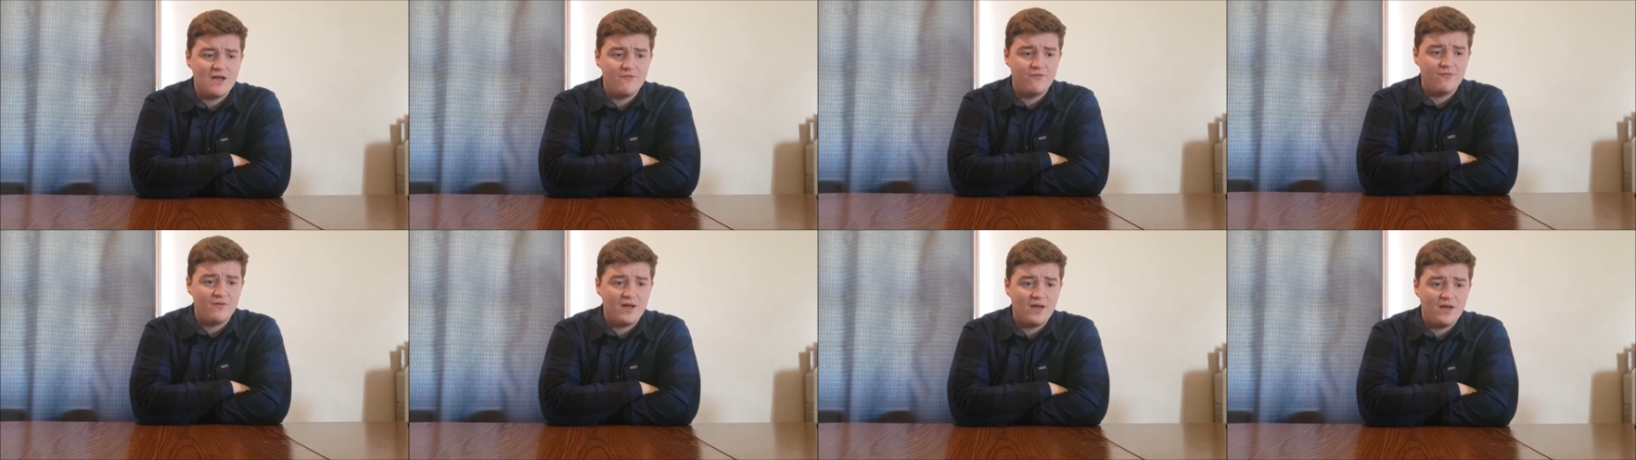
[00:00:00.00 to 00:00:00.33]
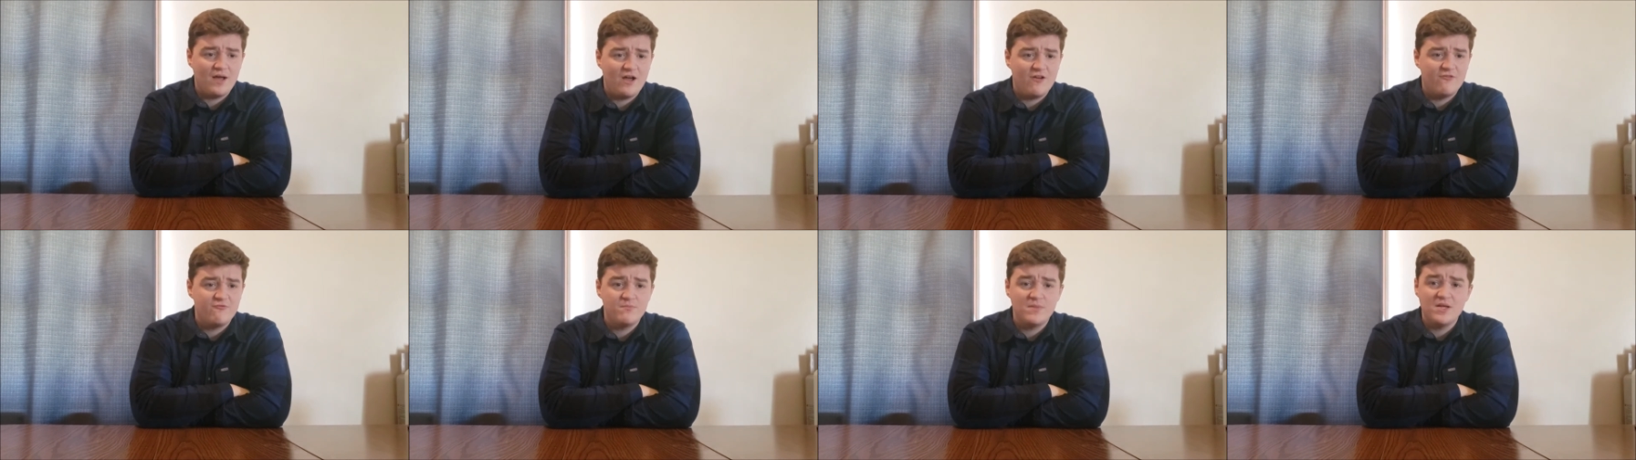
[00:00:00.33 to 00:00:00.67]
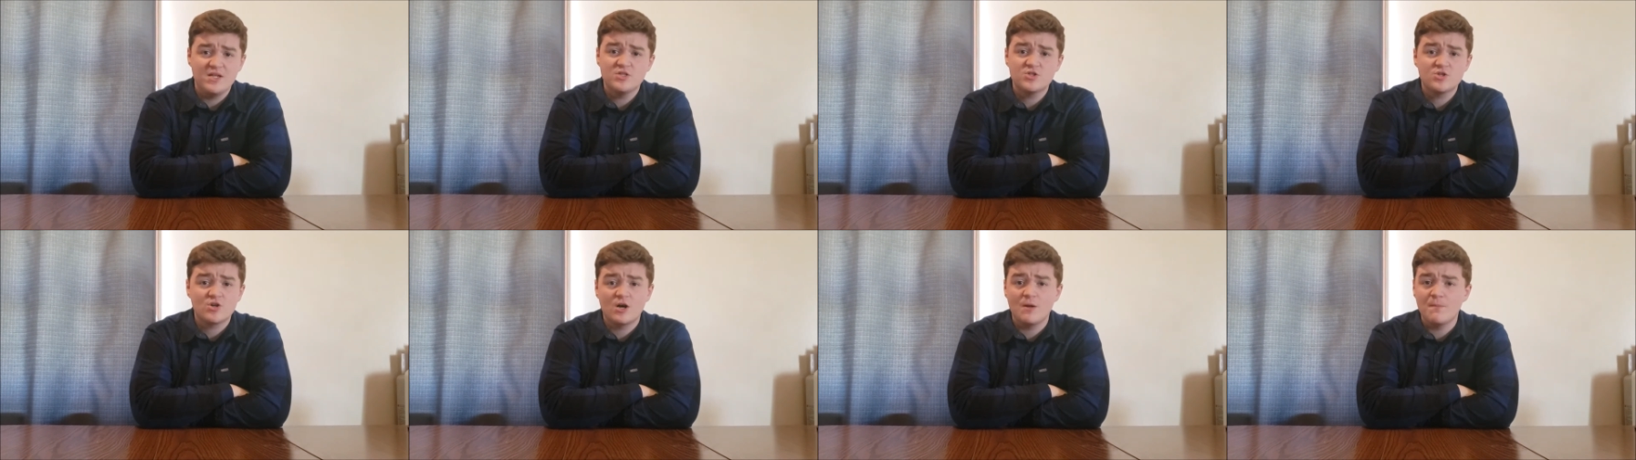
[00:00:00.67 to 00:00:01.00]
I've I've
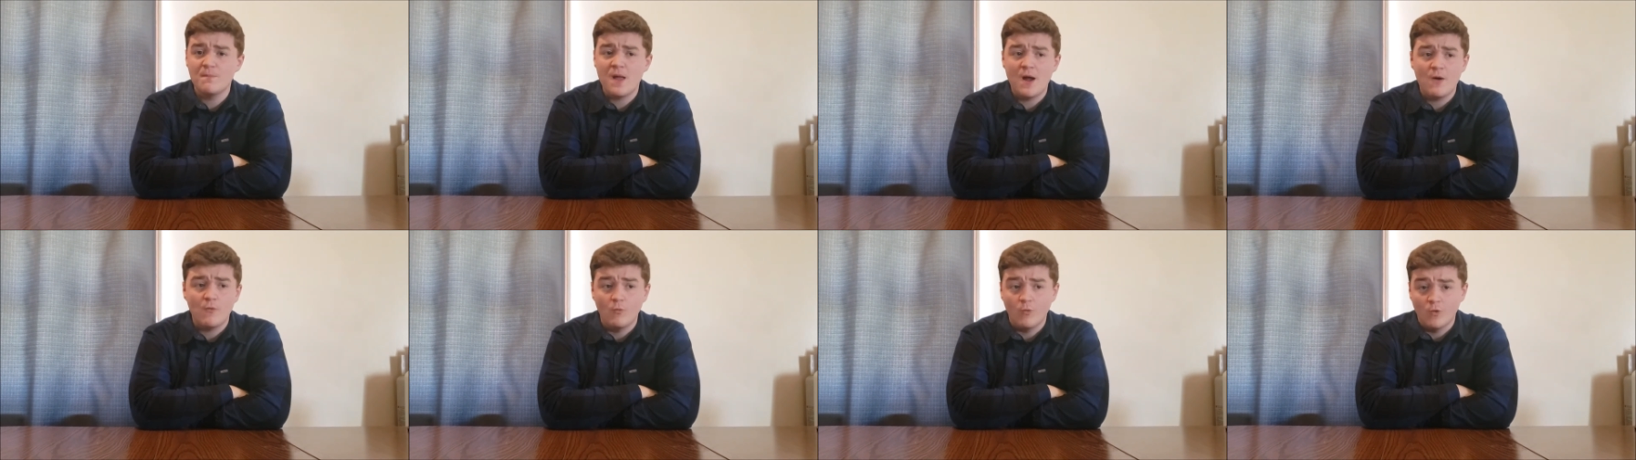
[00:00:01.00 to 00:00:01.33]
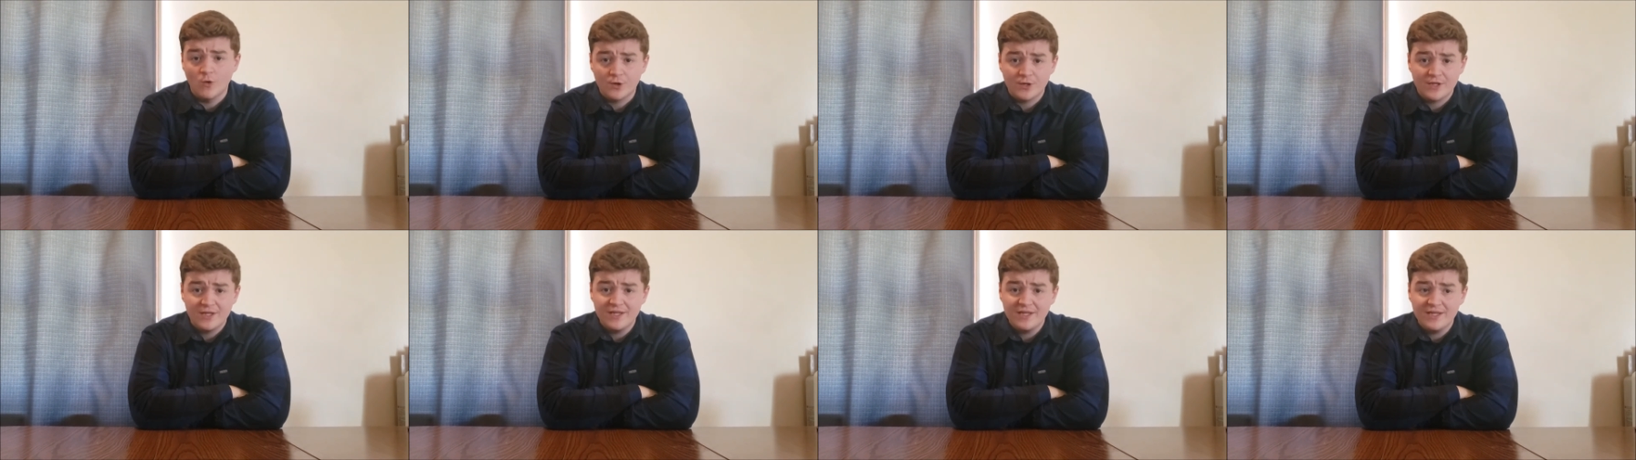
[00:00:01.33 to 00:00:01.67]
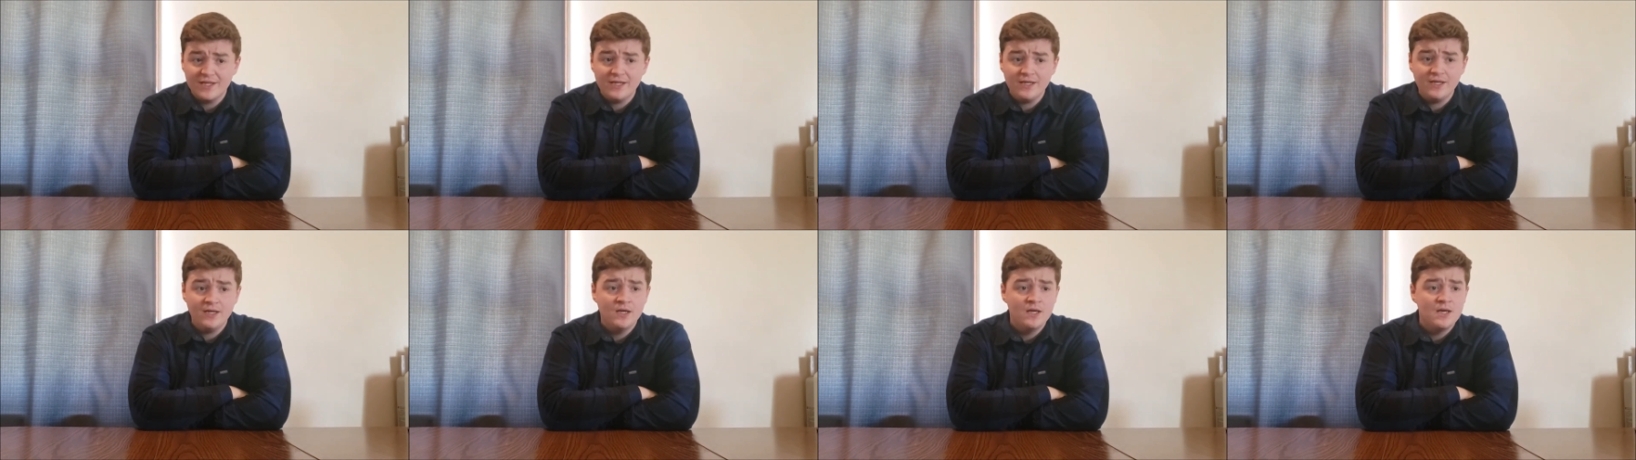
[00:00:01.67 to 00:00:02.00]
made sure I'm not
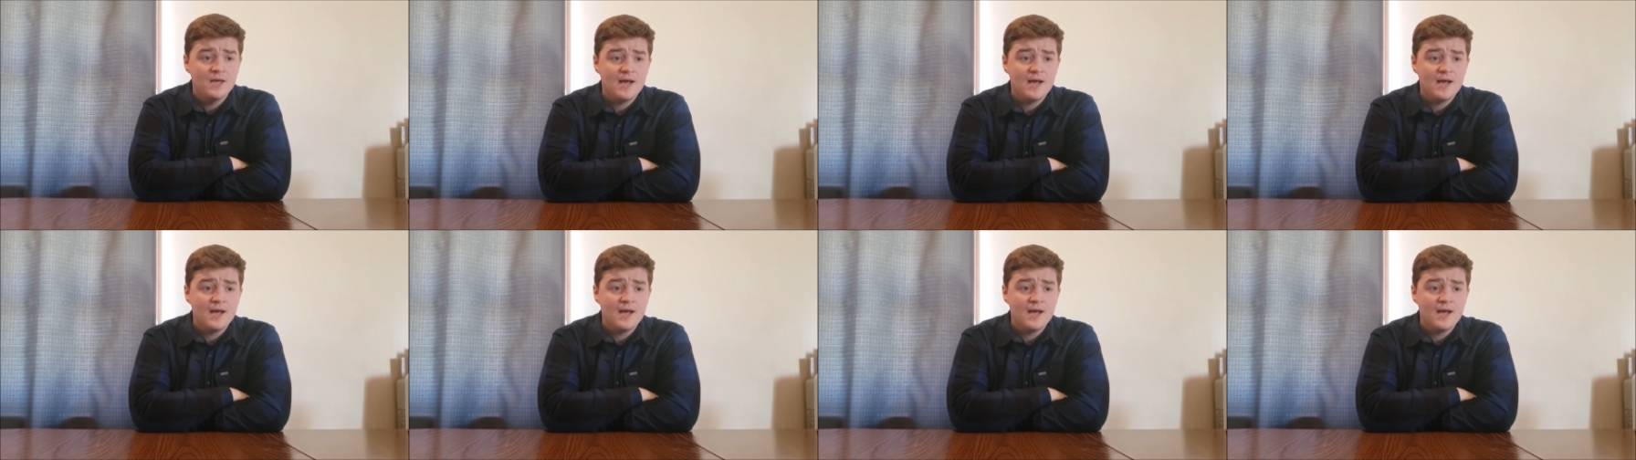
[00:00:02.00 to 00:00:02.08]
working.